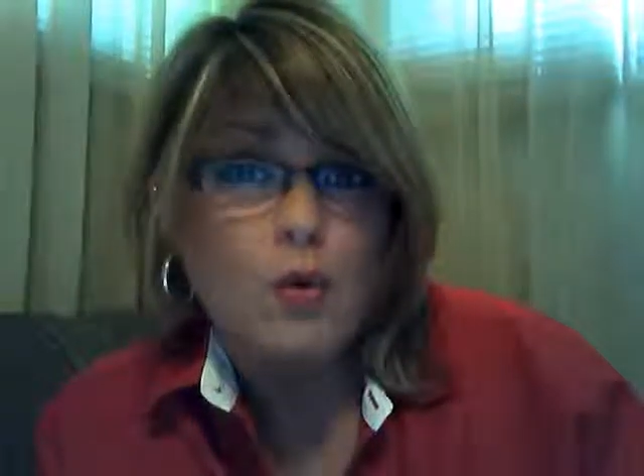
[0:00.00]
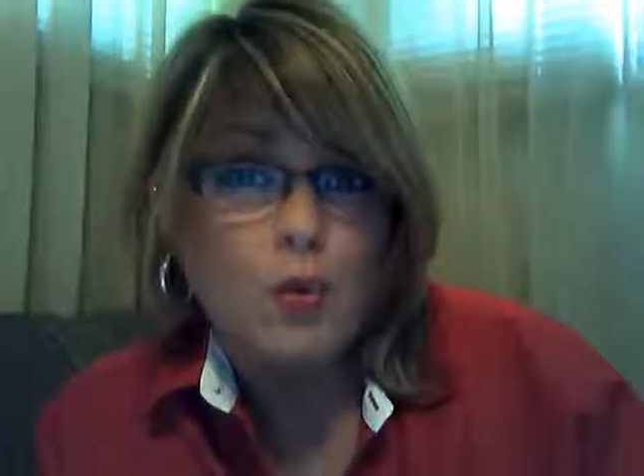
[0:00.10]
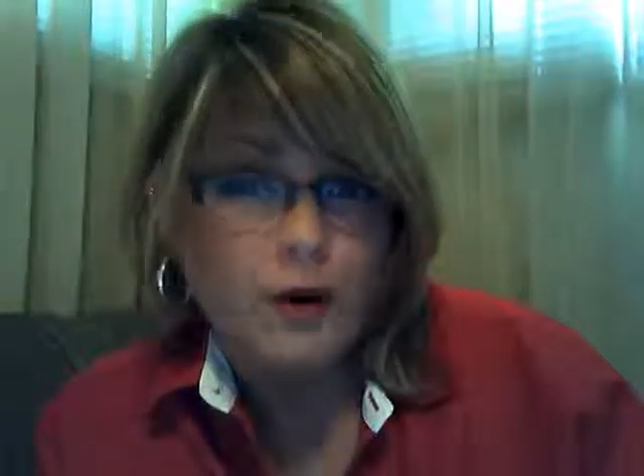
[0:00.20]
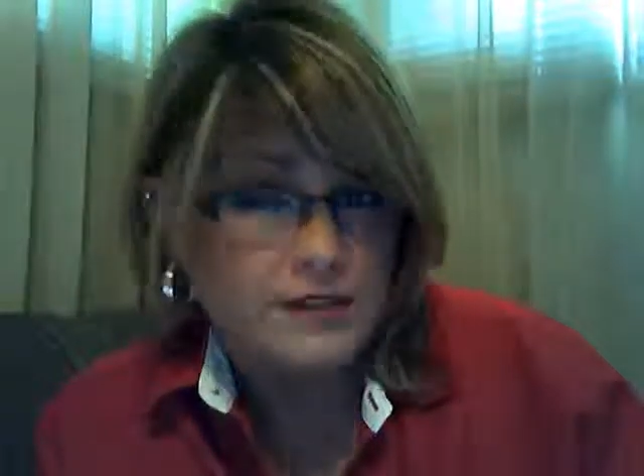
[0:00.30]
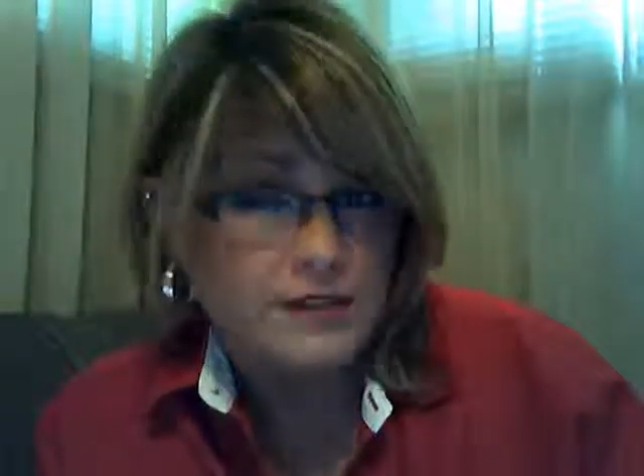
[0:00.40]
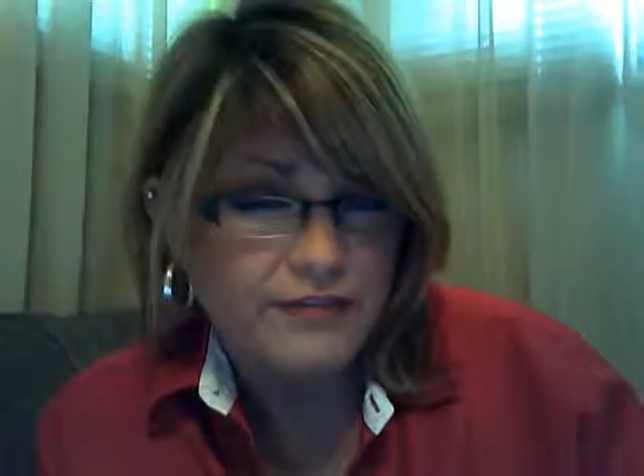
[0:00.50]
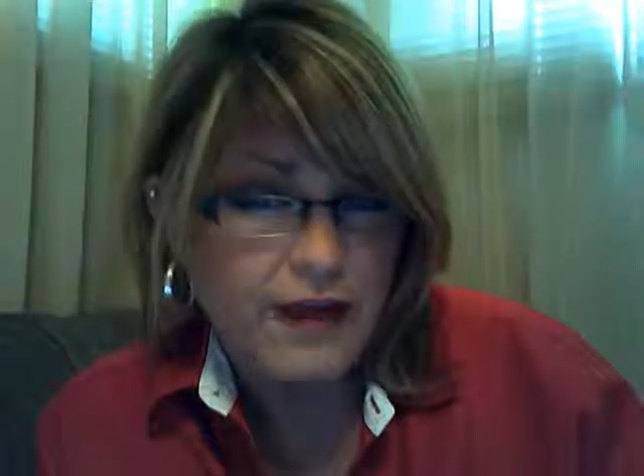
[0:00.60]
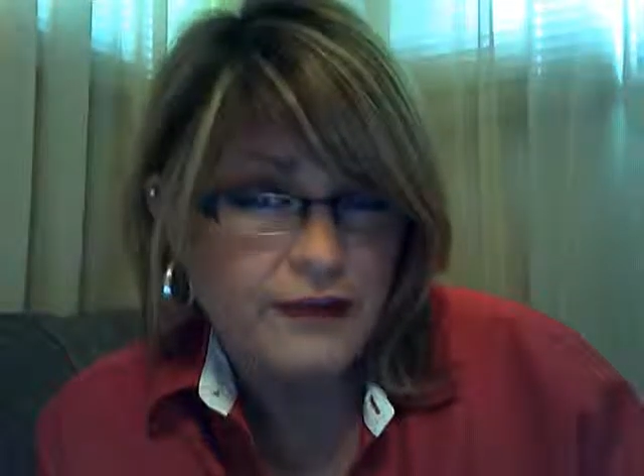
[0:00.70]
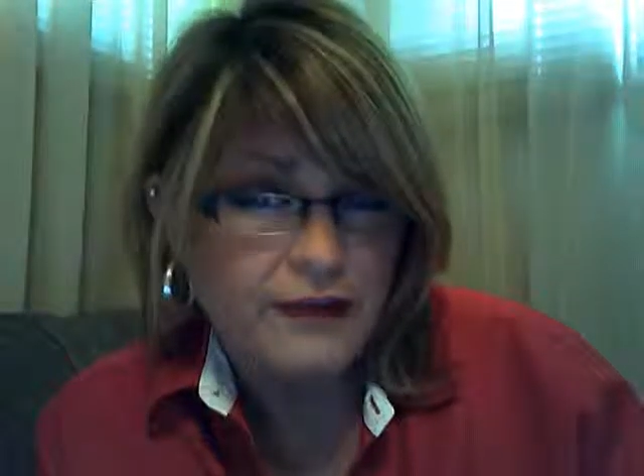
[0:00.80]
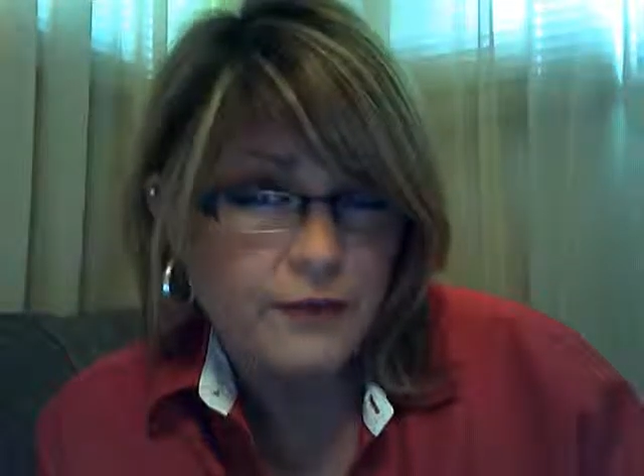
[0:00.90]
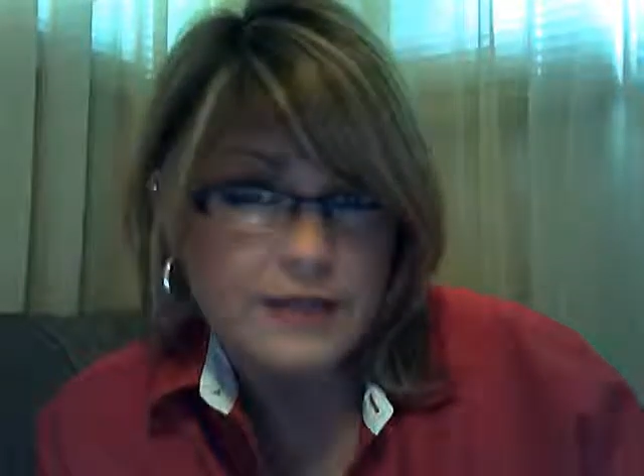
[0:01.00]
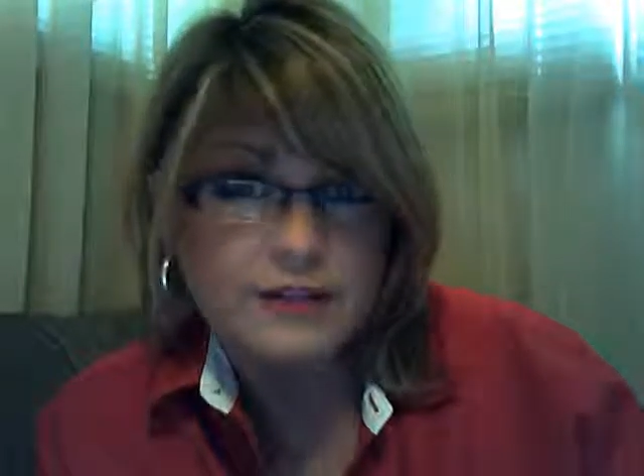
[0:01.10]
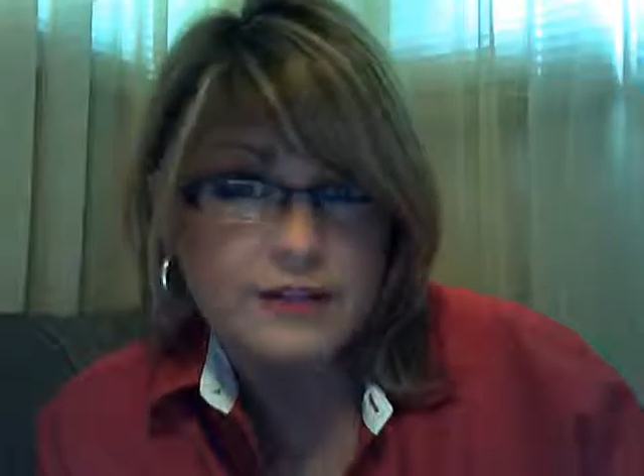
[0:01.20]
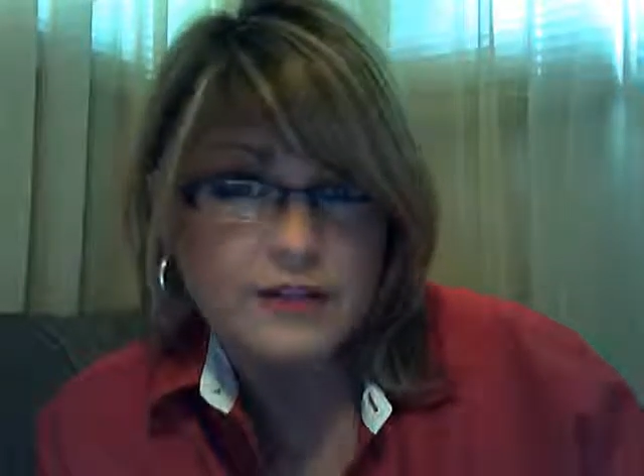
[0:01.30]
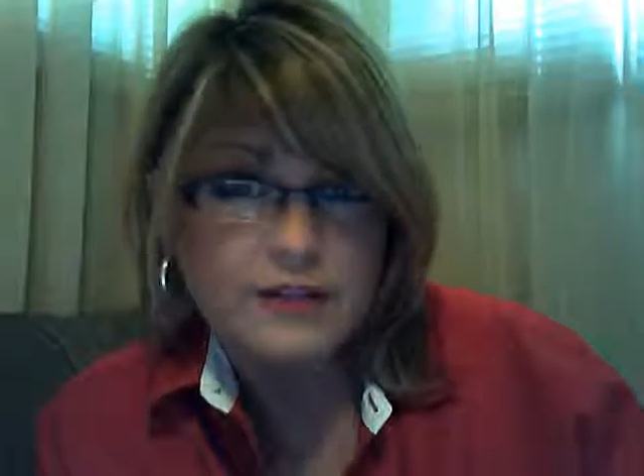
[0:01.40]
work to find a
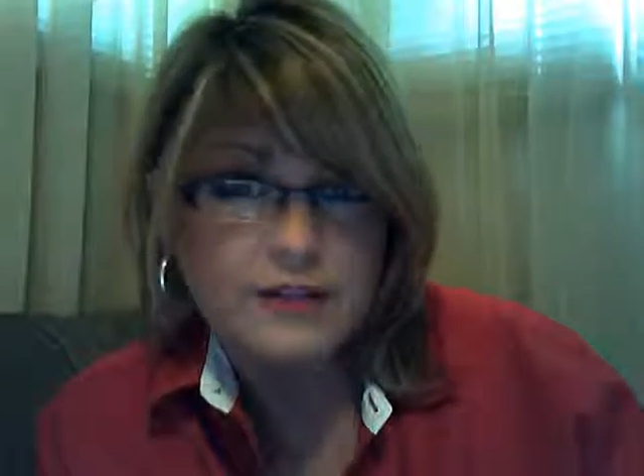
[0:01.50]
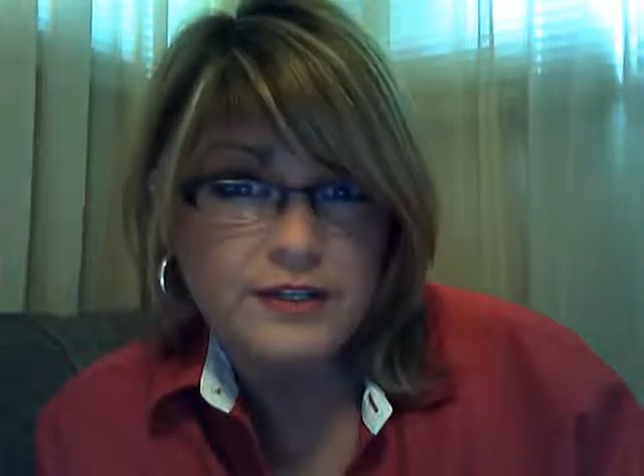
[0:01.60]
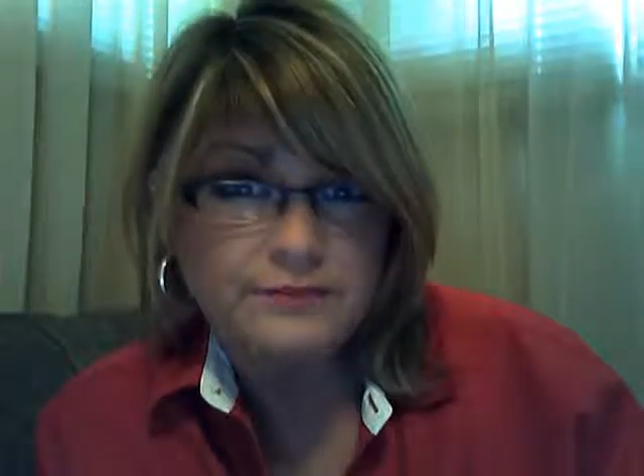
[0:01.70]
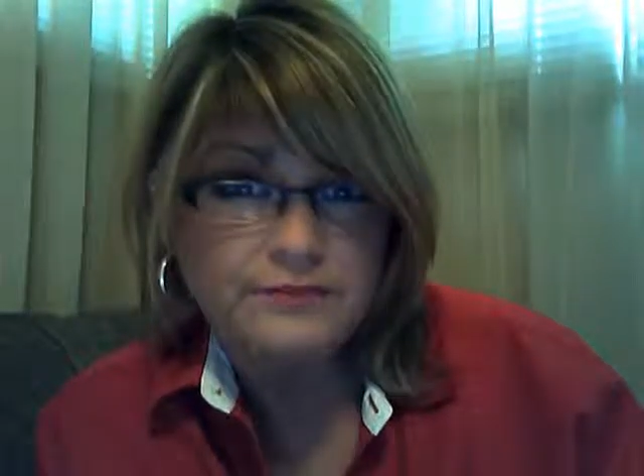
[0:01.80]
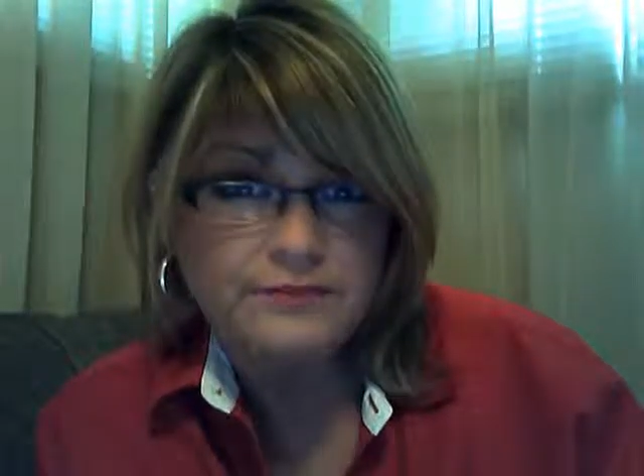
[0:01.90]
resolution?